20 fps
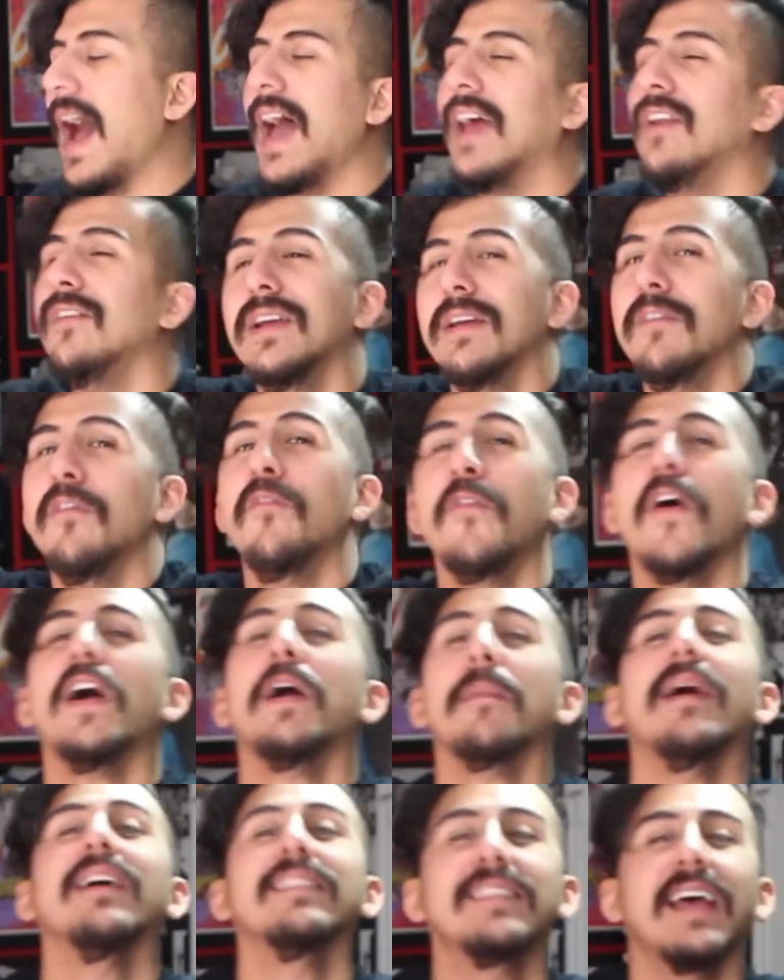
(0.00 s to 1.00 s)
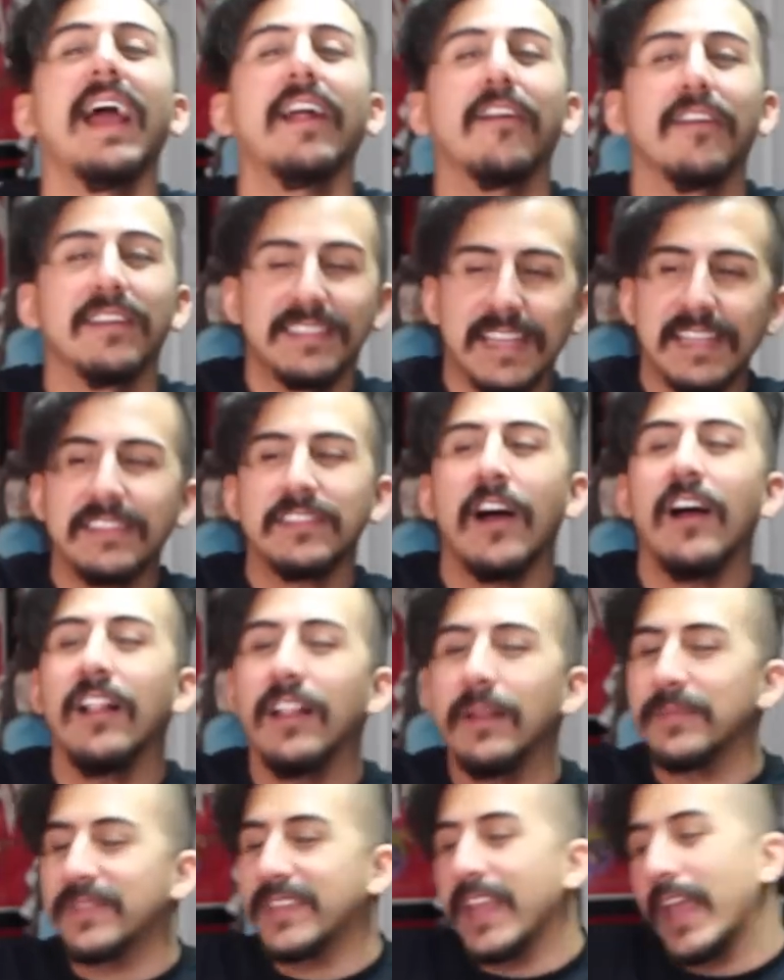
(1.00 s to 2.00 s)
I don't give a fuck about Tigress. That's
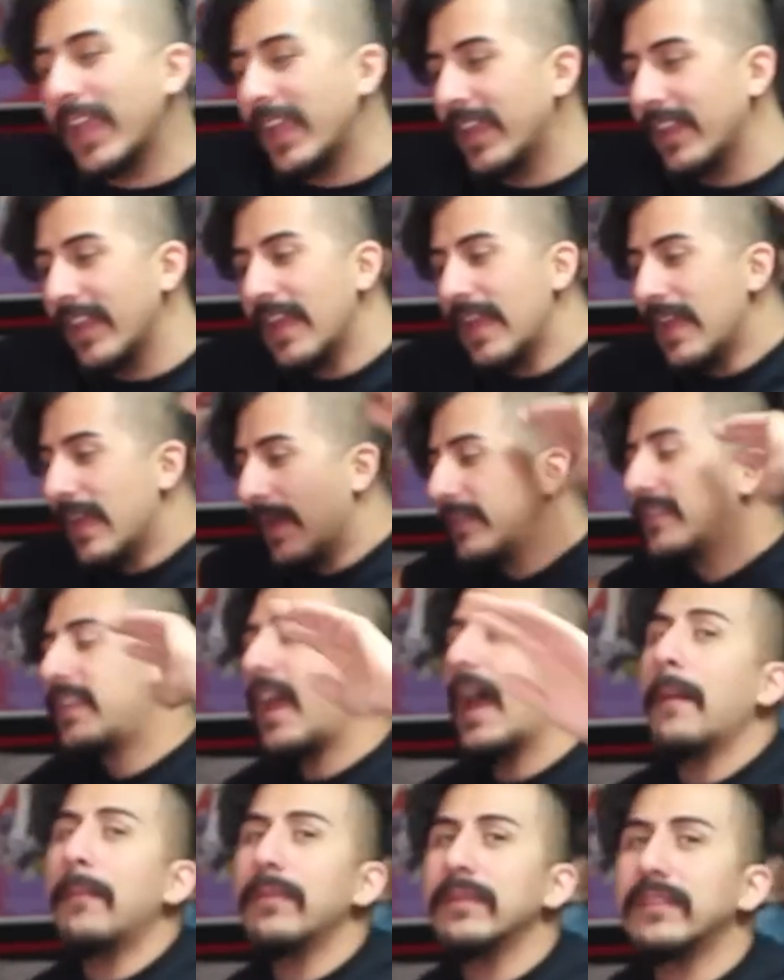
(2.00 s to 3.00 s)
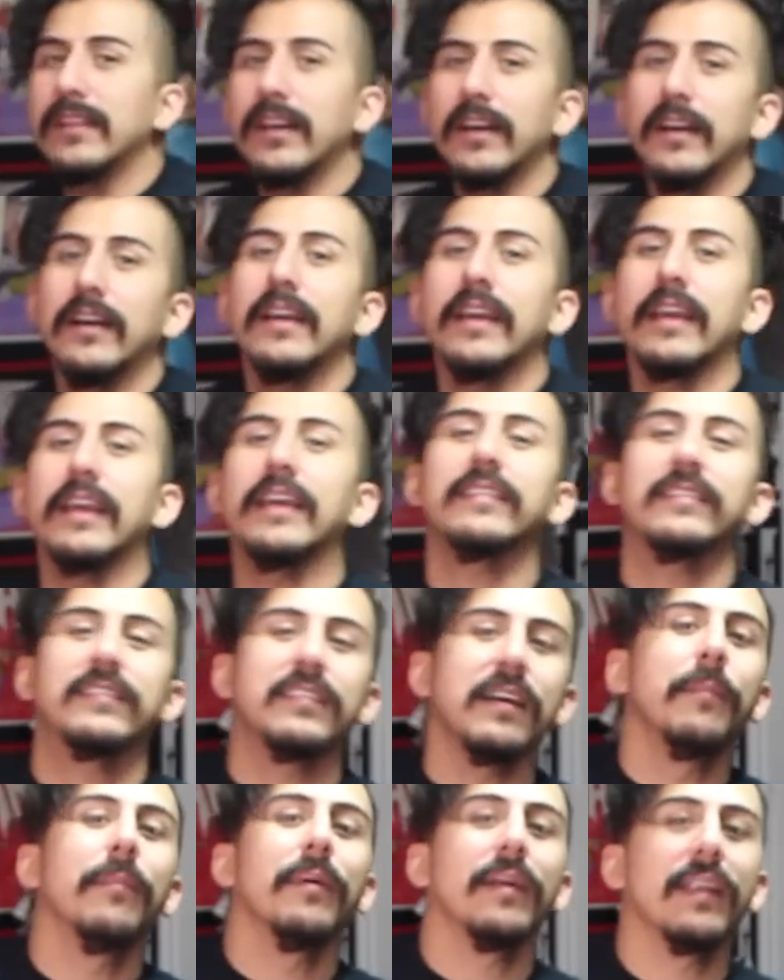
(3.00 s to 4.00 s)
all I'm saying. Tabitha is
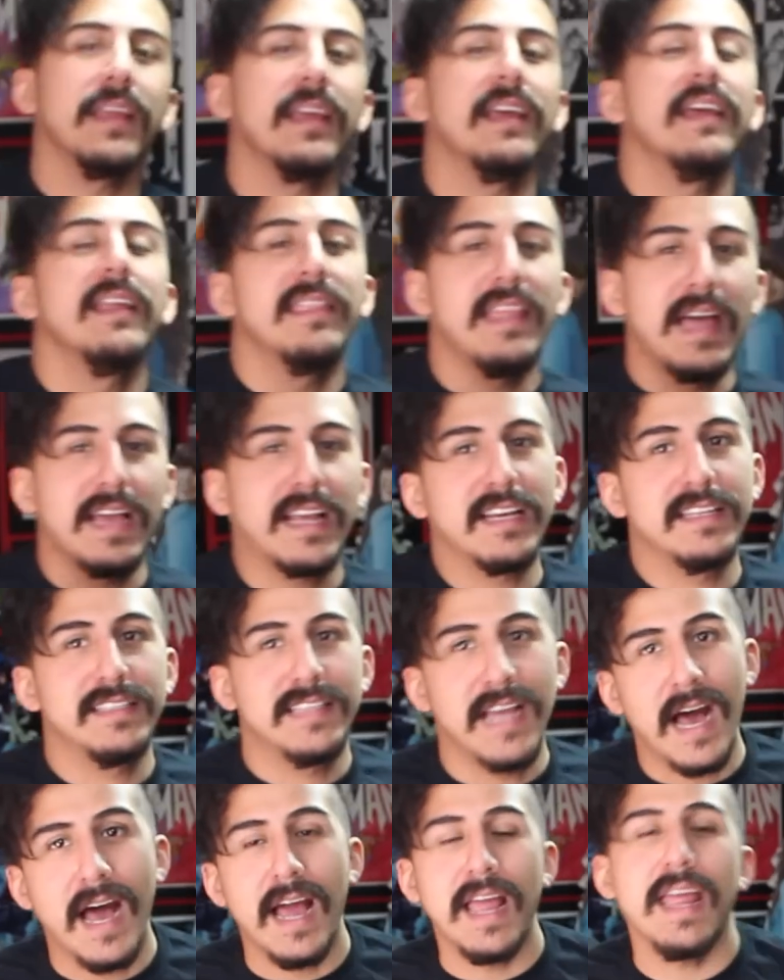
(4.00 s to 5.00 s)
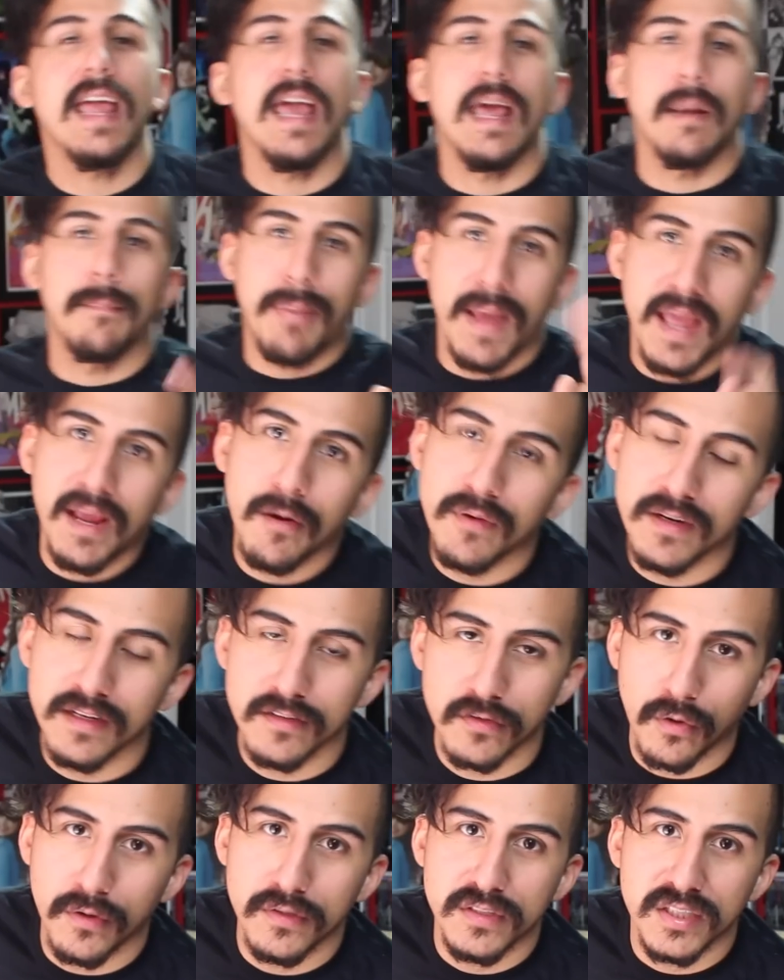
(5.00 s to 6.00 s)
somebody that could die and Penguin
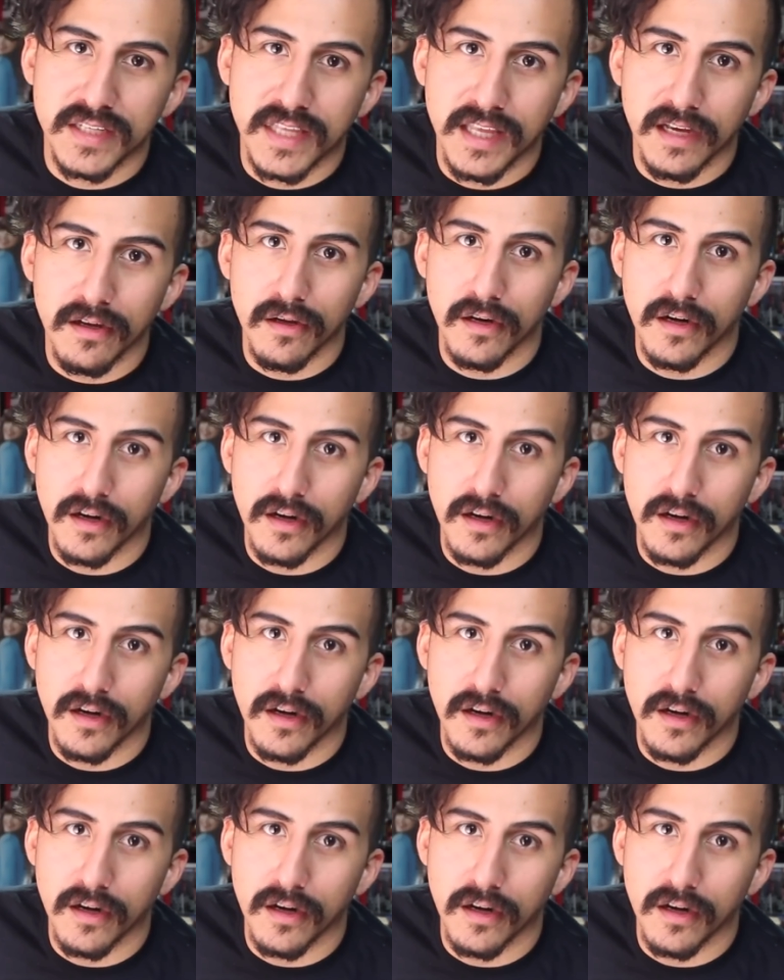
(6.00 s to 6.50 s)
is going to kill